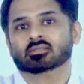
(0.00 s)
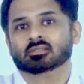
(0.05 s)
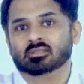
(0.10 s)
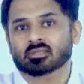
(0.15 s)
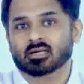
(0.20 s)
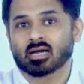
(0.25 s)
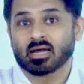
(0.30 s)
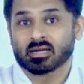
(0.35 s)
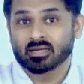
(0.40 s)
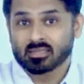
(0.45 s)

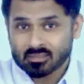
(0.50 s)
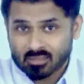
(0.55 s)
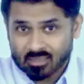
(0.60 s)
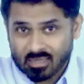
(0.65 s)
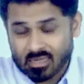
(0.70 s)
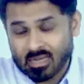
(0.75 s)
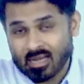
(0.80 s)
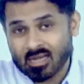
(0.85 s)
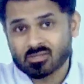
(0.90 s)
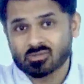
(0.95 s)
And in the
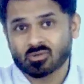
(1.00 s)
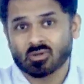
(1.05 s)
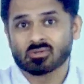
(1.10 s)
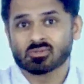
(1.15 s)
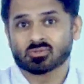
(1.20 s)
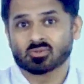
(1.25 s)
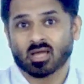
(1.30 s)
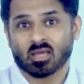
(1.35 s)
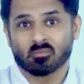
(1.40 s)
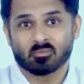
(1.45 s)
class
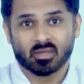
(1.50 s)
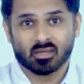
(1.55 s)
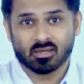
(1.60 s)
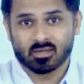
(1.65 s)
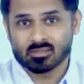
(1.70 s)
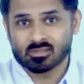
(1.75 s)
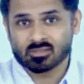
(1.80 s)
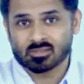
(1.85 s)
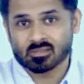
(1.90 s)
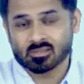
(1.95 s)
also, I make
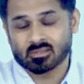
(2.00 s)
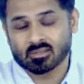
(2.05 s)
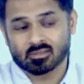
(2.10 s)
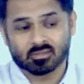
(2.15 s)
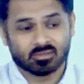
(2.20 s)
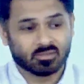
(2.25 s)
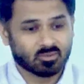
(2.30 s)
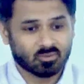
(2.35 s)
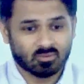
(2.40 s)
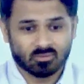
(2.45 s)
it,
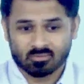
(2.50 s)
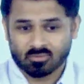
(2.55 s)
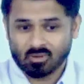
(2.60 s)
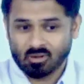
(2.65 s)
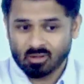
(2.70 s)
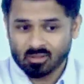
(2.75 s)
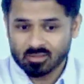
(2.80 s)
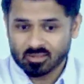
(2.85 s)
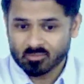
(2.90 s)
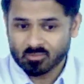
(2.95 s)

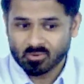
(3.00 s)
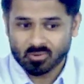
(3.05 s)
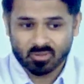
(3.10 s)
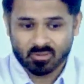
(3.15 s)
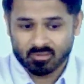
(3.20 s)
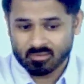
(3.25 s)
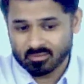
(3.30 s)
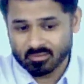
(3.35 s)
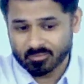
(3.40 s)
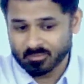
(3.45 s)
all the more,
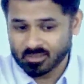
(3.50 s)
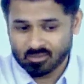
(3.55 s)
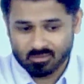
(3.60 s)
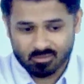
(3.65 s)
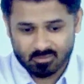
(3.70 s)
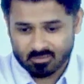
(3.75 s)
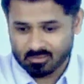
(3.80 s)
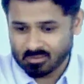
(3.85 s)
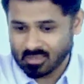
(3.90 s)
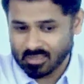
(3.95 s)

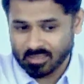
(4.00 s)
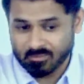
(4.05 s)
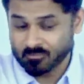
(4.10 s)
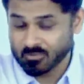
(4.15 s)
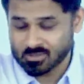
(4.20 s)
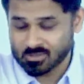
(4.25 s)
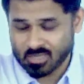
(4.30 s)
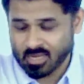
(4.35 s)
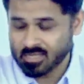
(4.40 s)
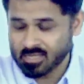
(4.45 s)
I
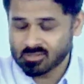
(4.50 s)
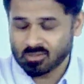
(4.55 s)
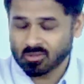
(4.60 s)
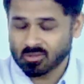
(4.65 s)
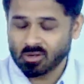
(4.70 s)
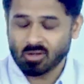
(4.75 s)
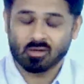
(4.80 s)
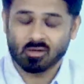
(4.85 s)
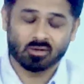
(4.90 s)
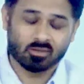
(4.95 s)
emphasize a
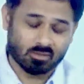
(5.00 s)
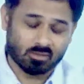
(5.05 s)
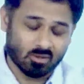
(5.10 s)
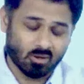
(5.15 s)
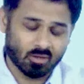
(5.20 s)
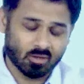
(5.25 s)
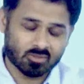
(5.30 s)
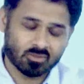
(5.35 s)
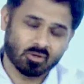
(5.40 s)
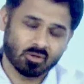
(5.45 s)

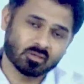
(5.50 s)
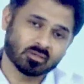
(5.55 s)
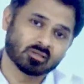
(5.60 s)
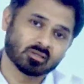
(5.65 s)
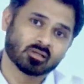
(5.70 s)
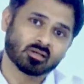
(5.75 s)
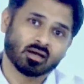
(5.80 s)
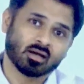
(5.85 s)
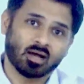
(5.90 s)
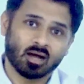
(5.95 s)
lot on
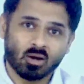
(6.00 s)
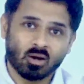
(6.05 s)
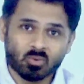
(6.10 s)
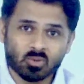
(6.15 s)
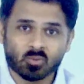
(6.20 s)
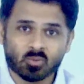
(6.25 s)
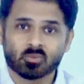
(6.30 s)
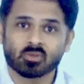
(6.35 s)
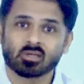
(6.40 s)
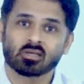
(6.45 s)
how
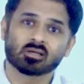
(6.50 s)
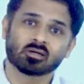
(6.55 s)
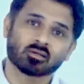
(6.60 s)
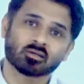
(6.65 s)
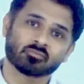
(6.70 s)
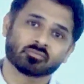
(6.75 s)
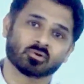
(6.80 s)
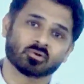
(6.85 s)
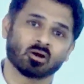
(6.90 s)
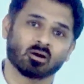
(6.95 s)
you will
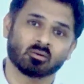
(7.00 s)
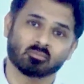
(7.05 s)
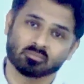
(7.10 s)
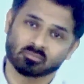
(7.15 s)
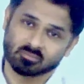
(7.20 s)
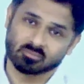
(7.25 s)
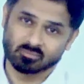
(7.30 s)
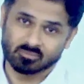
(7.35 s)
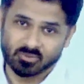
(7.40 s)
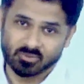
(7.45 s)
learn from,